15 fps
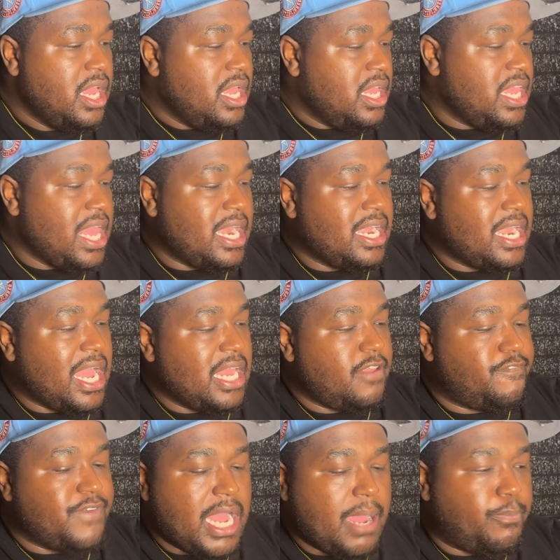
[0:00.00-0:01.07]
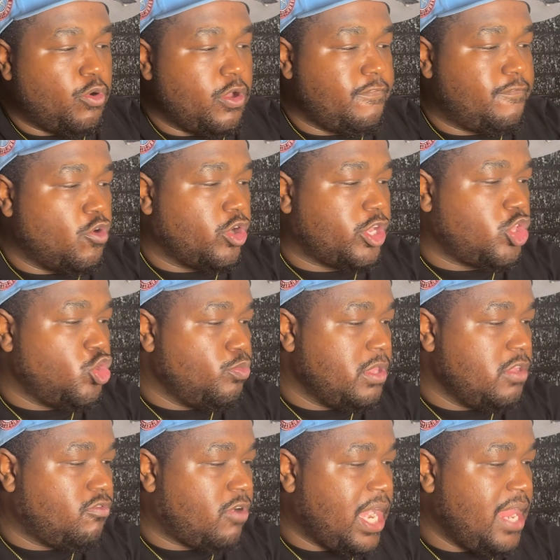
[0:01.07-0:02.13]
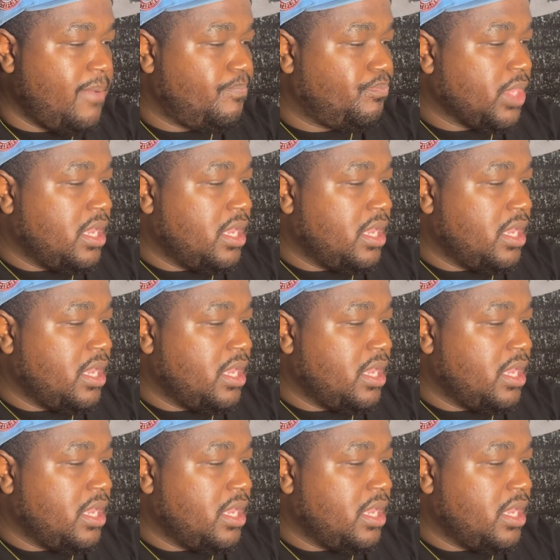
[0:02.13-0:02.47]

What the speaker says: He had a 95.4 QB rate.